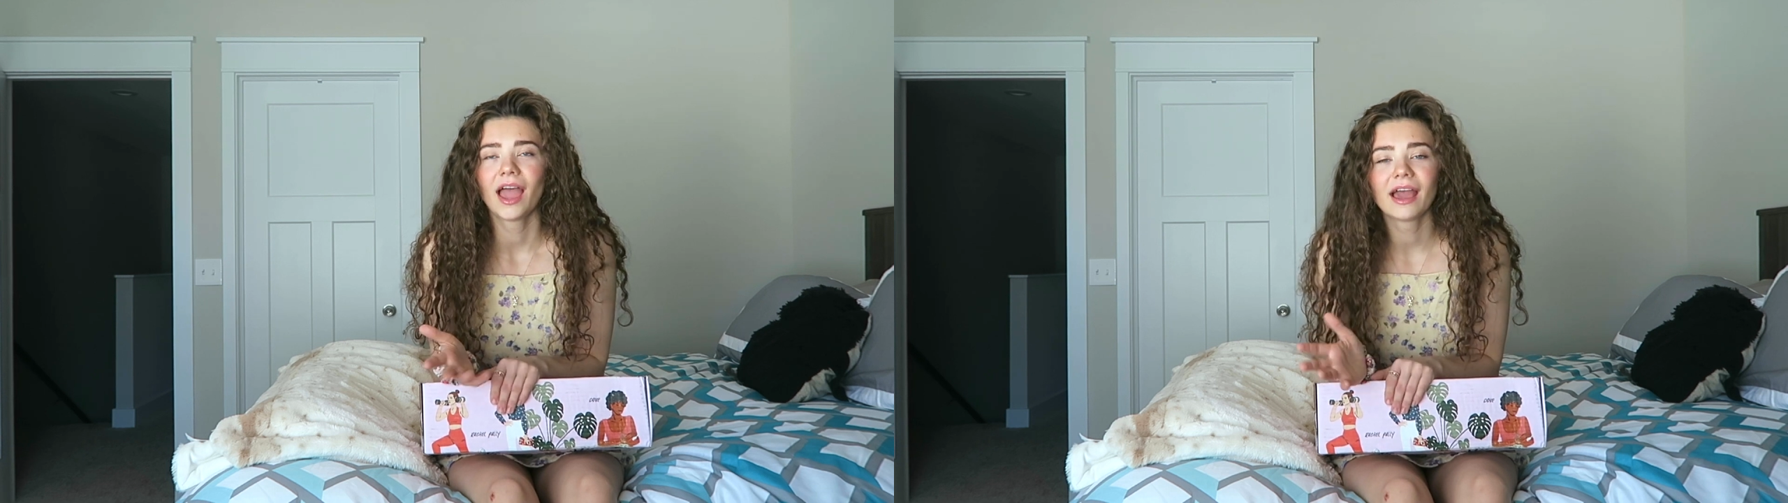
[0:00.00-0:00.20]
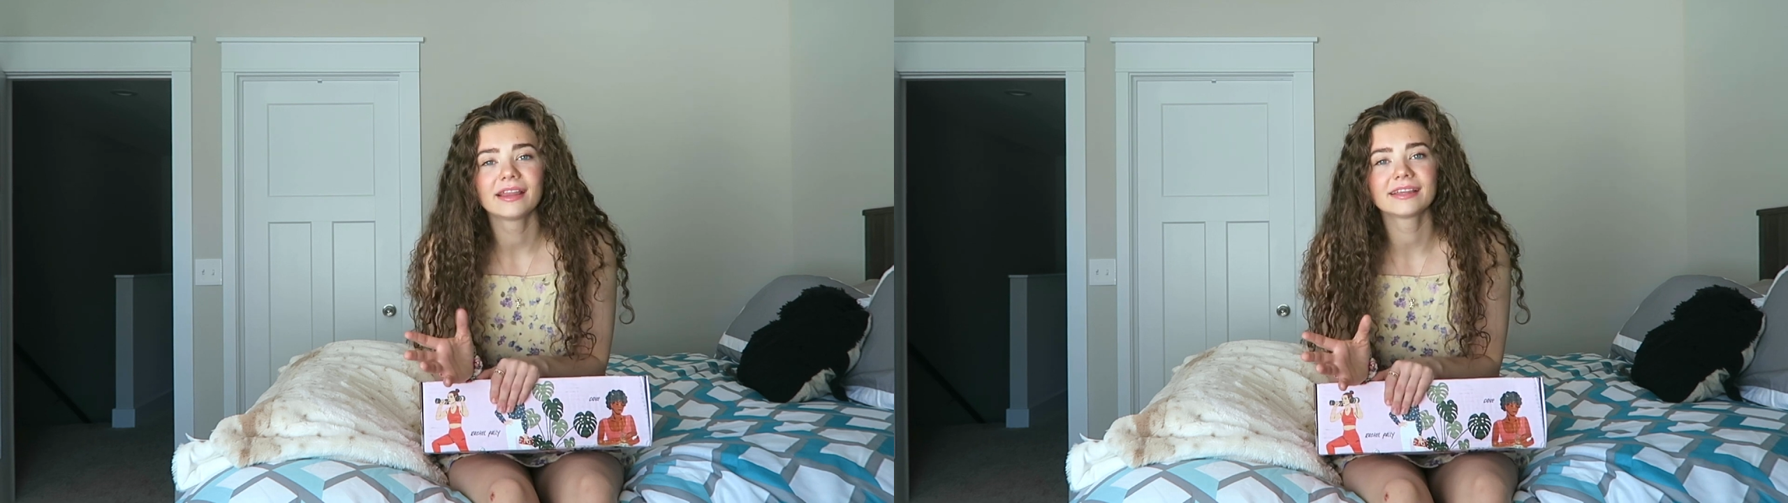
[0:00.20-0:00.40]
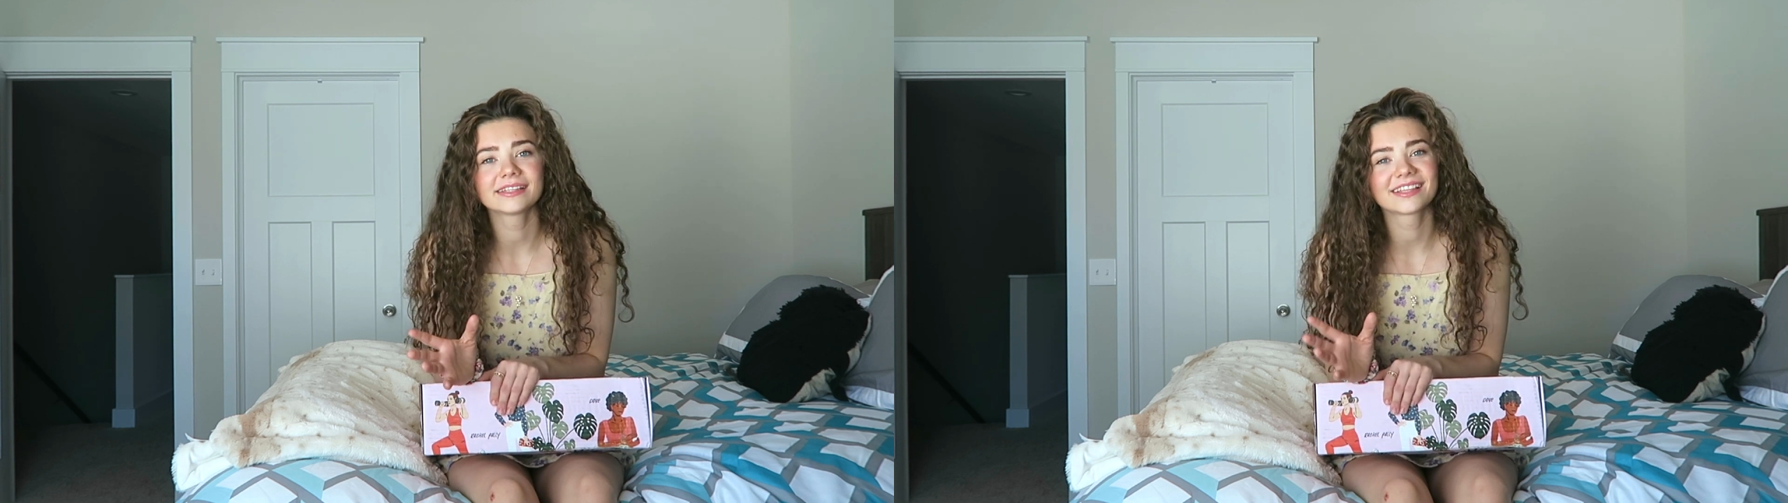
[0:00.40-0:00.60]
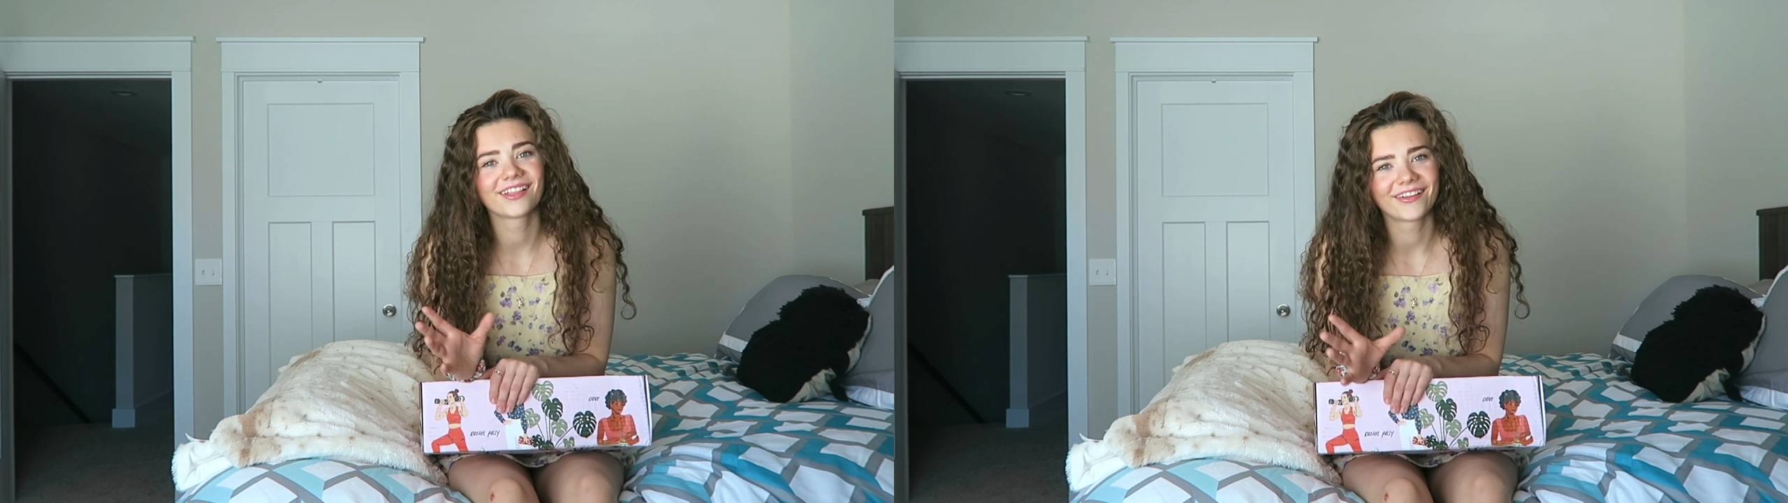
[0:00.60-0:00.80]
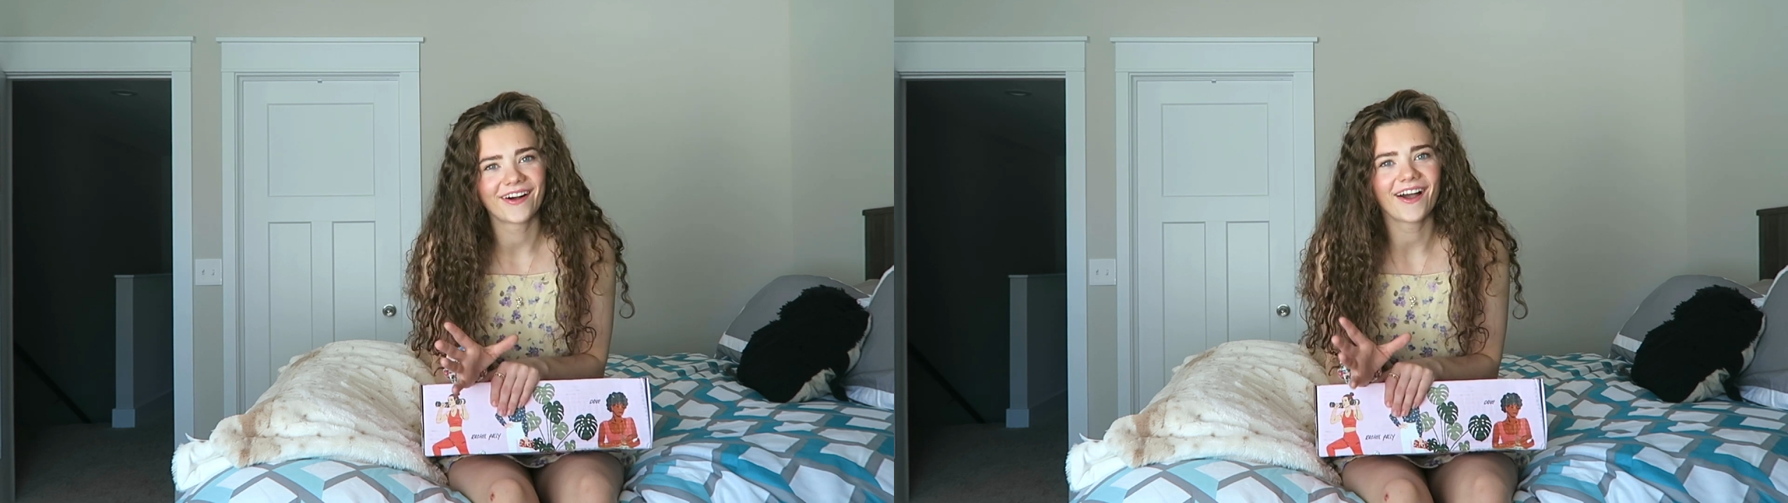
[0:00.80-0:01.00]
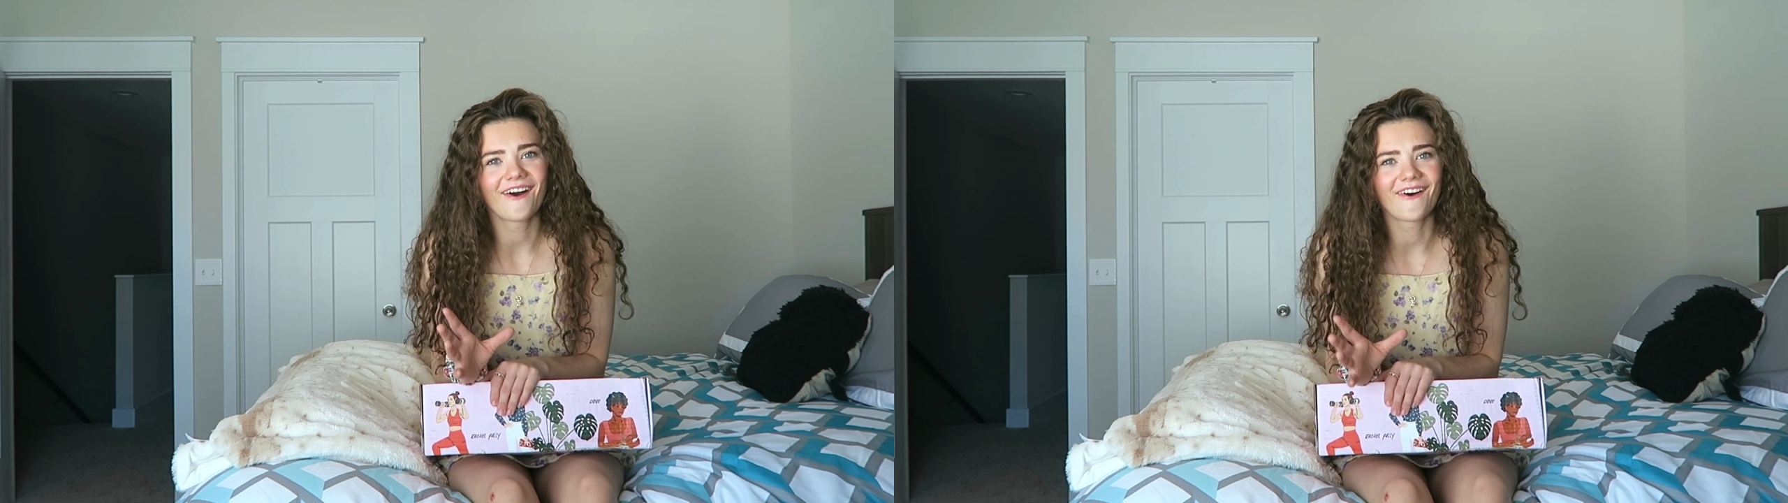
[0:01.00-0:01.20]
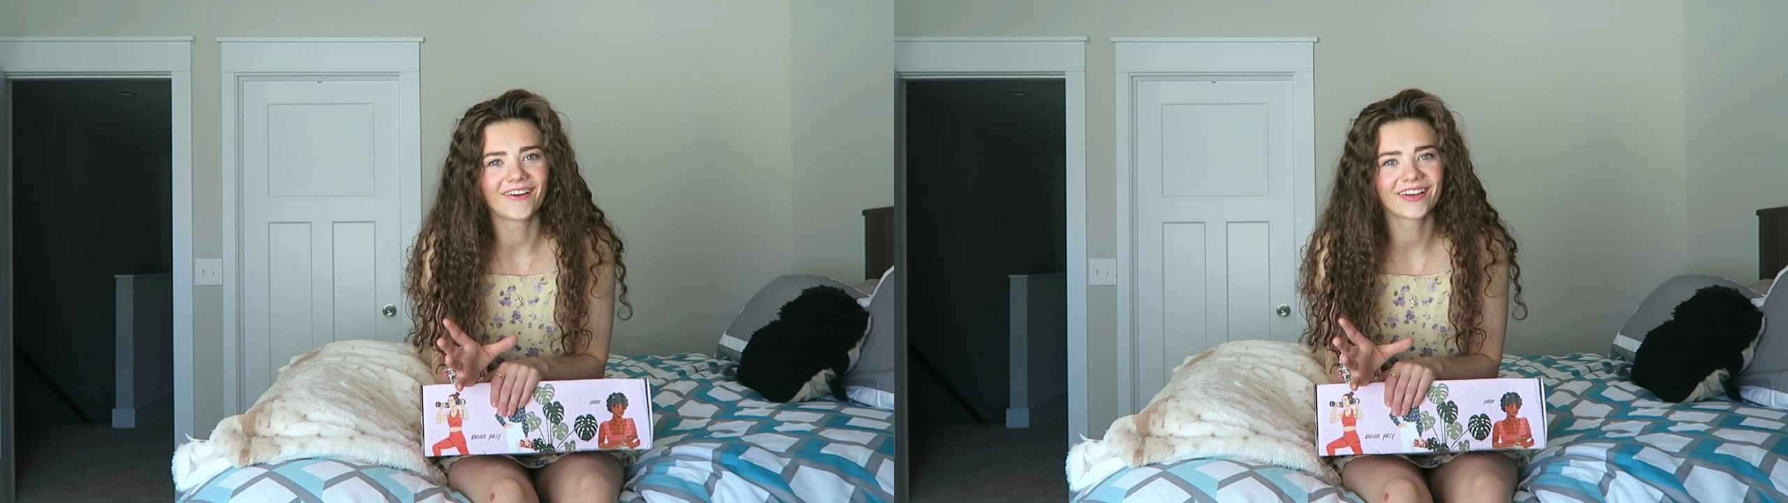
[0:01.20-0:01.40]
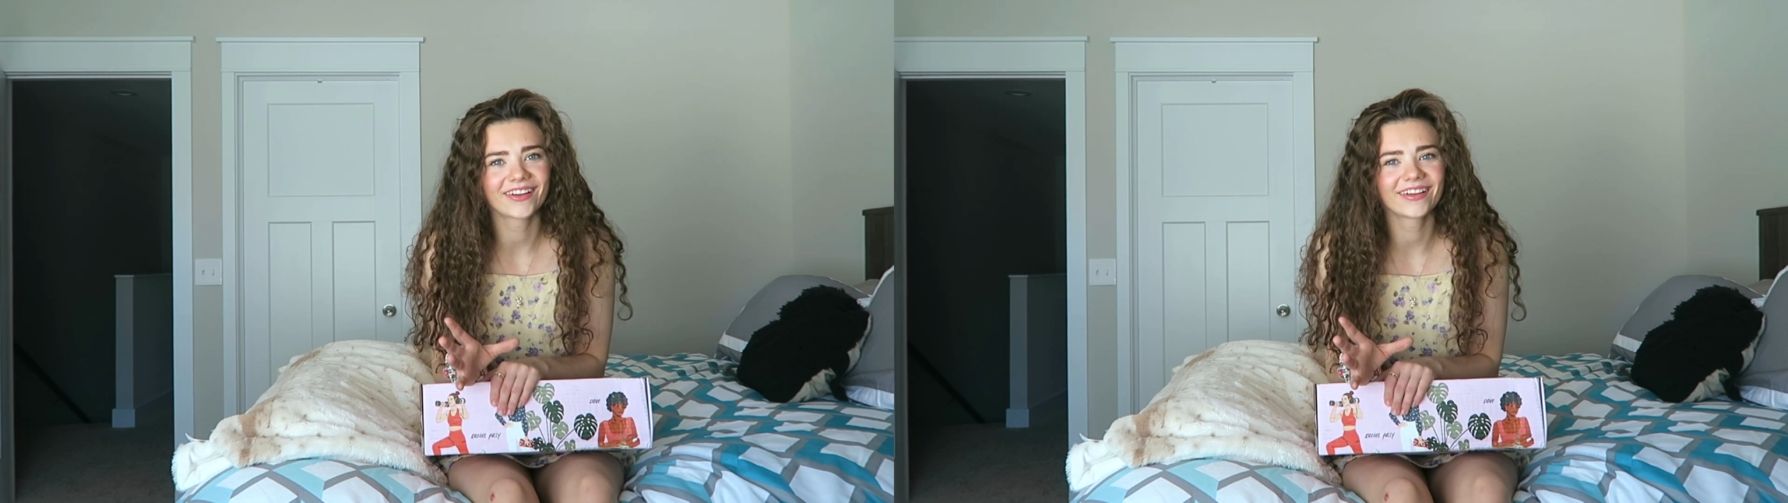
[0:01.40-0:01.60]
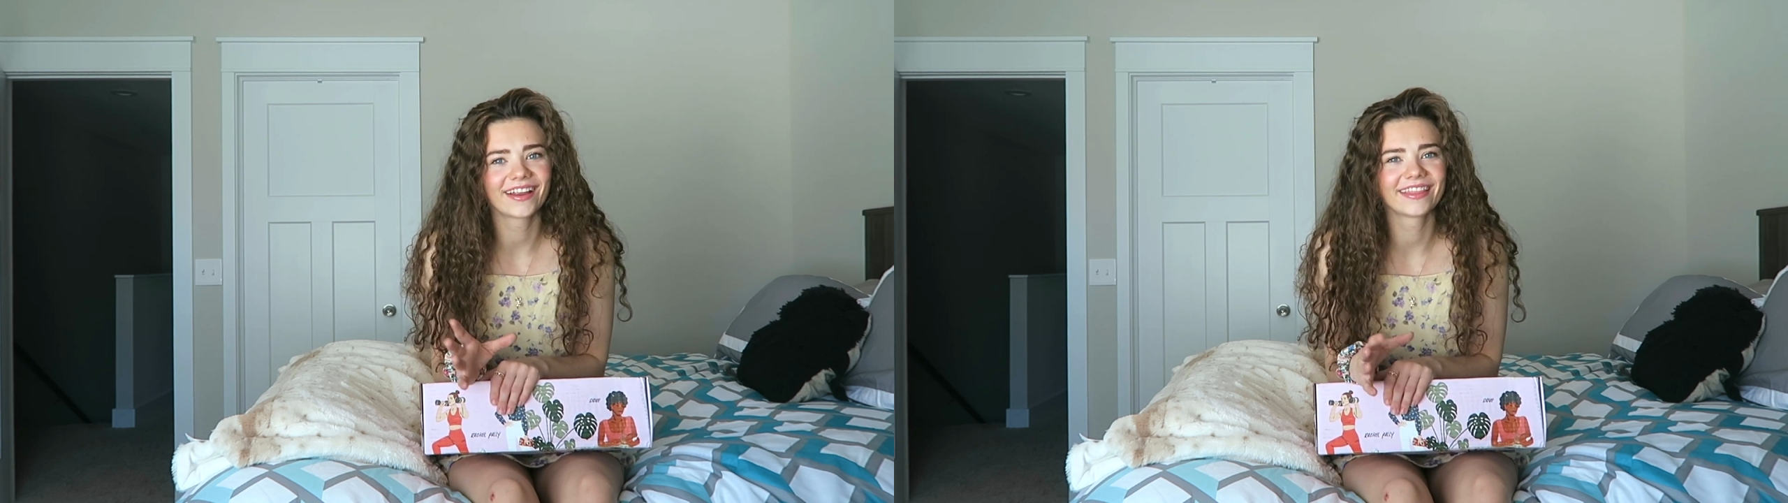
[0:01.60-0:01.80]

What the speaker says: and it is a lot harder